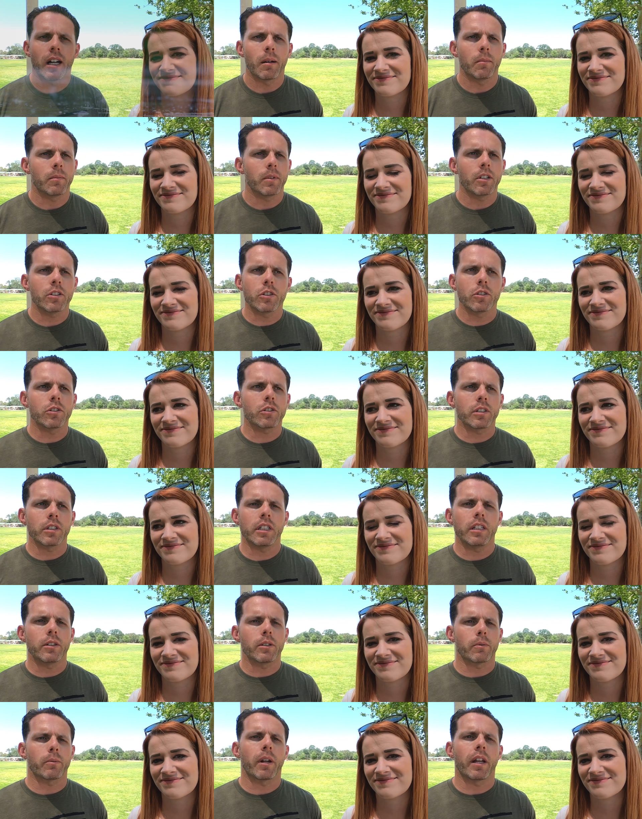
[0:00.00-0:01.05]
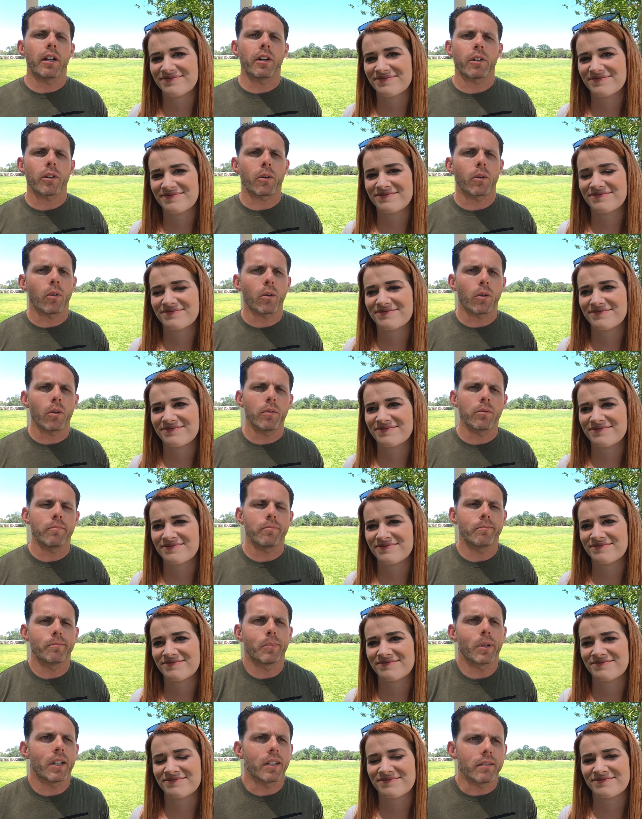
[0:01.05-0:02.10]
Speaker 1: um, it's usually either rain or cold,
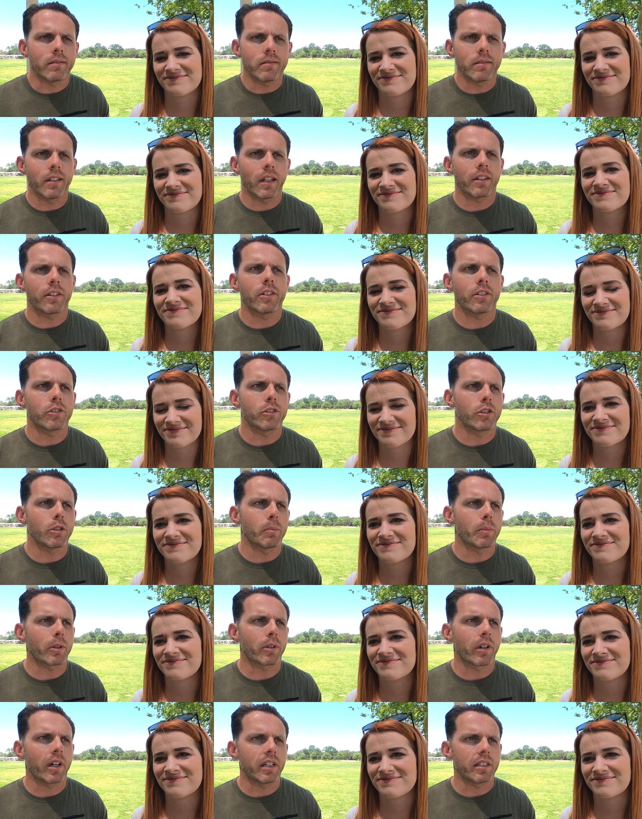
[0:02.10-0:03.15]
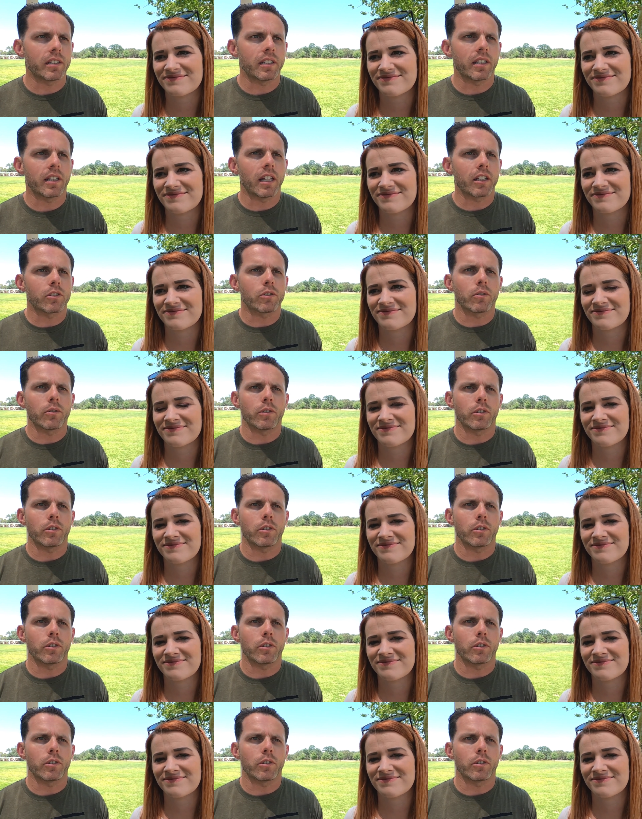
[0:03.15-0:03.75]
but nothing super crazy. And that's